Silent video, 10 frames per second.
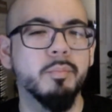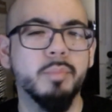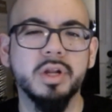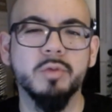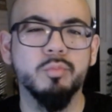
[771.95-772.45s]

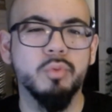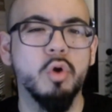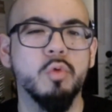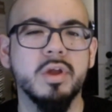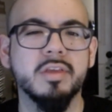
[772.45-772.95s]
but in pro
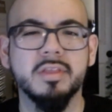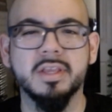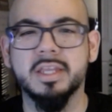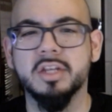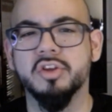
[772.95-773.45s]
wrestling
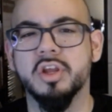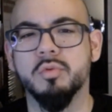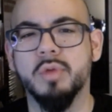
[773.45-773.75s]
in general.